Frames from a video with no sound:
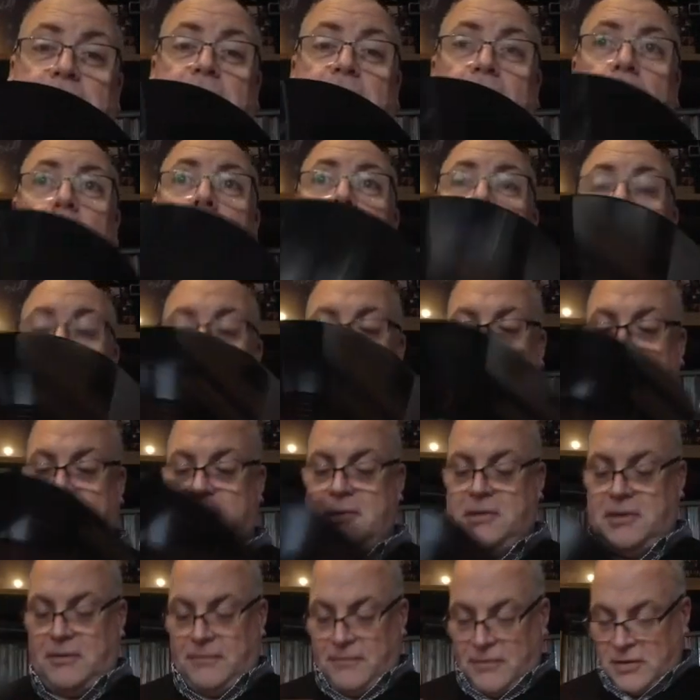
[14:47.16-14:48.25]
be quite
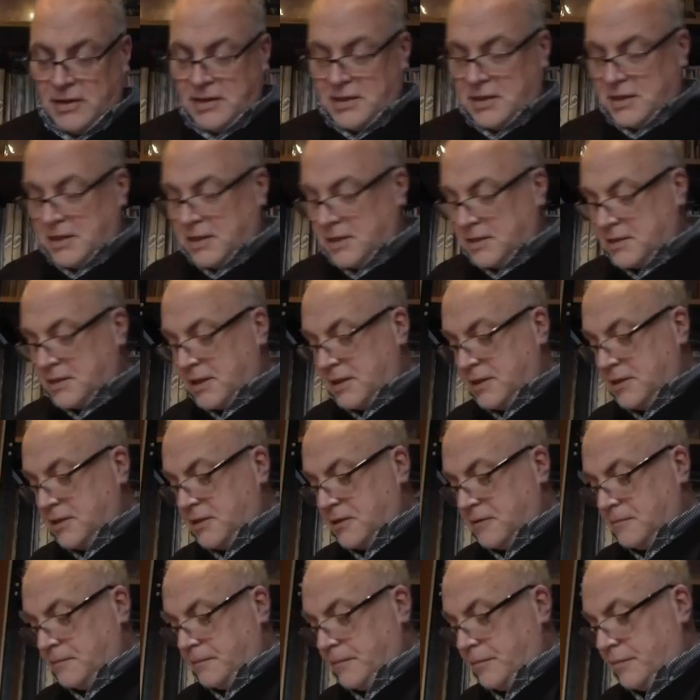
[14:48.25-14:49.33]
hard to find these
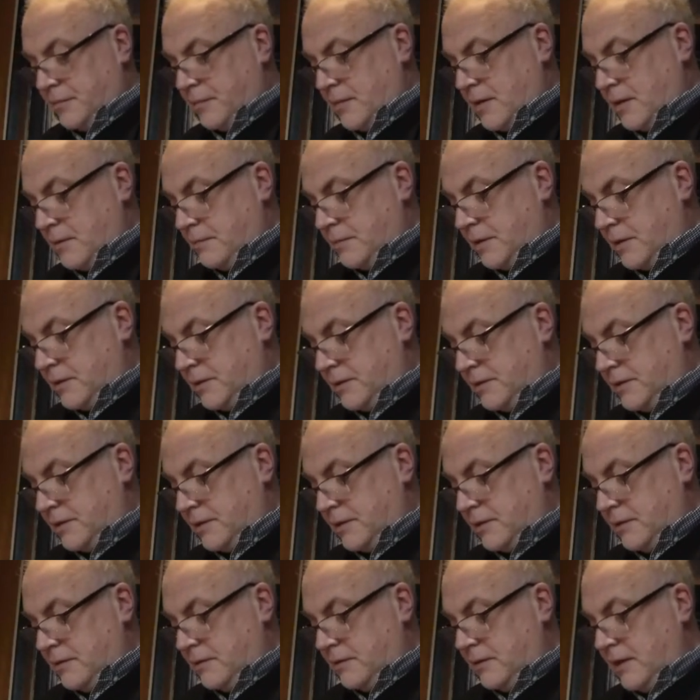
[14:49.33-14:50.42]
days, because
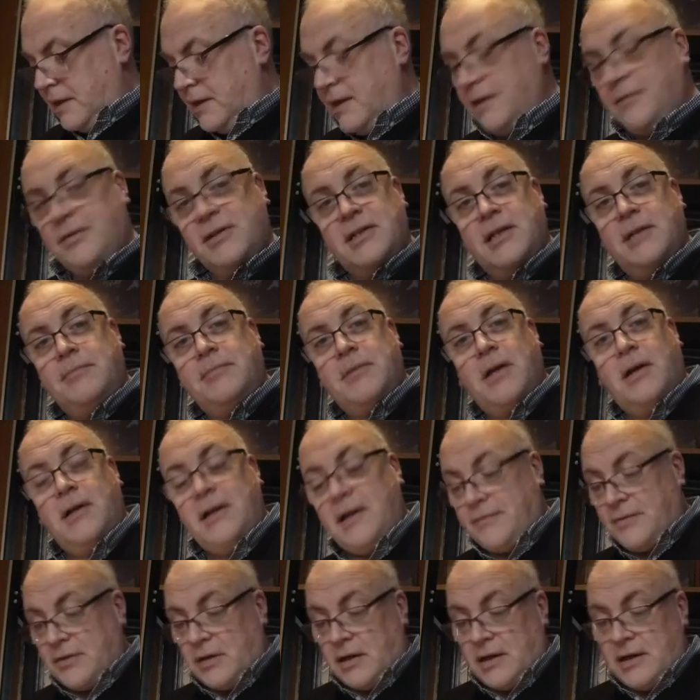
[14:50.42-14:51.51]
I never seem
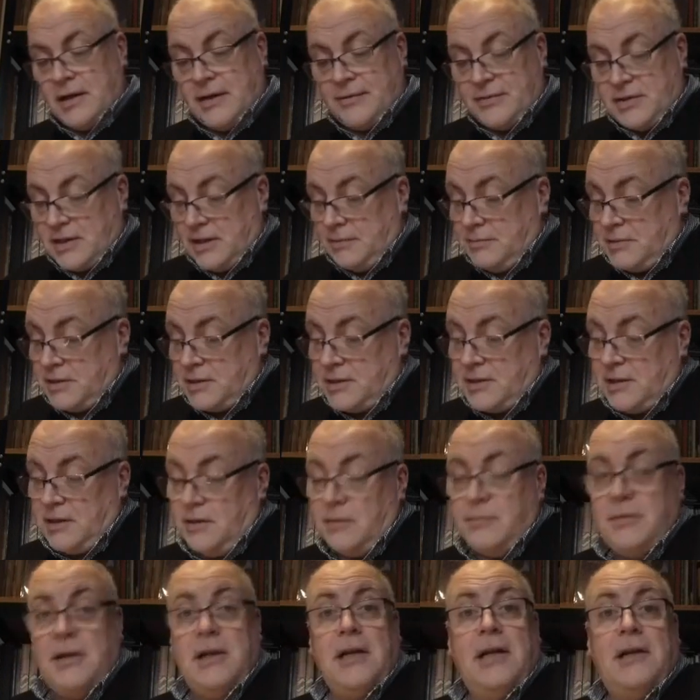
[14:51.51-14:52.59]
to see
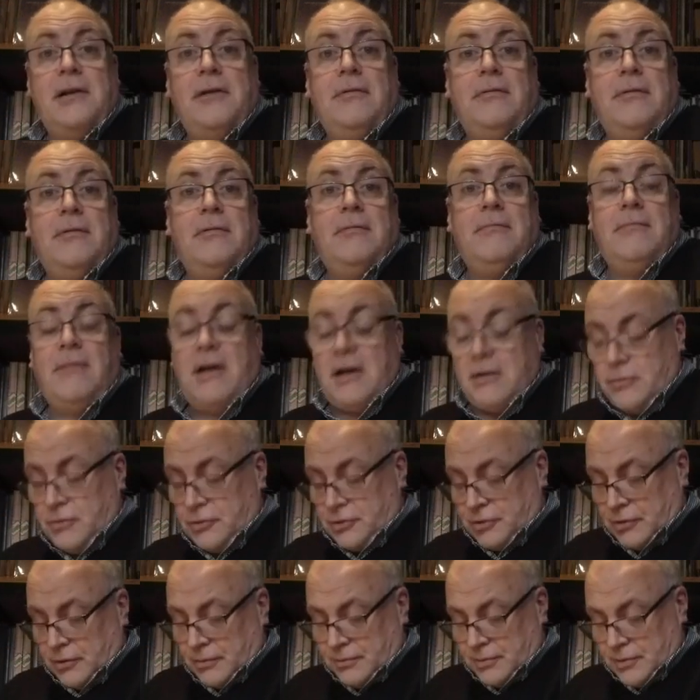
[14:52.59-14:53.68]
them in any record
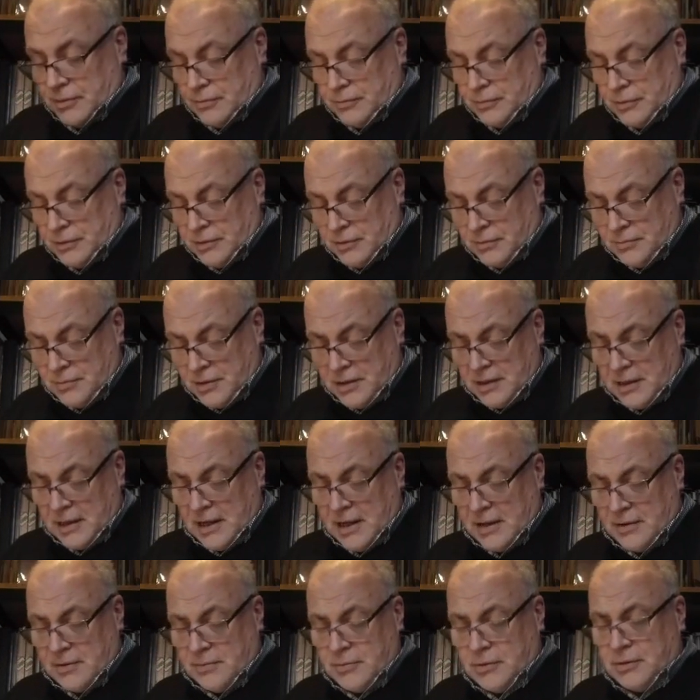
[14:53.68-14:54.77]
shops. Presumably you can
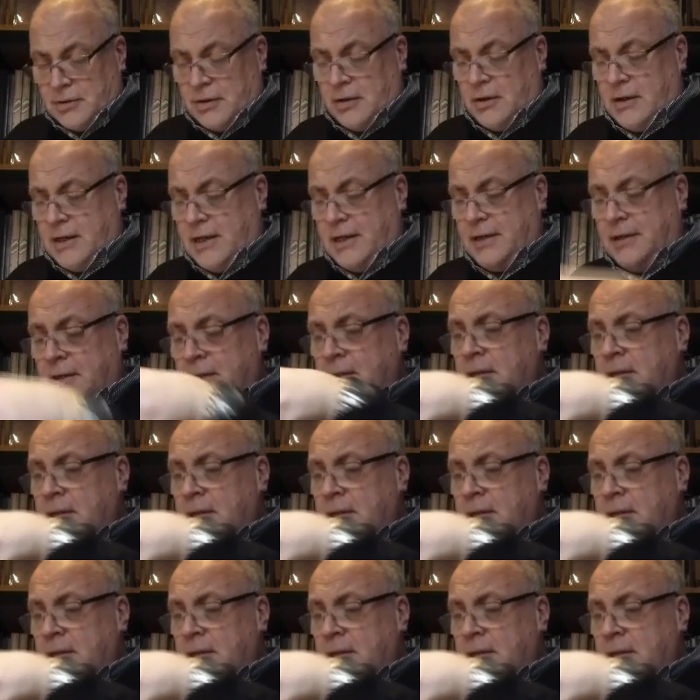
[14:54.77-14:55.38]
get them online.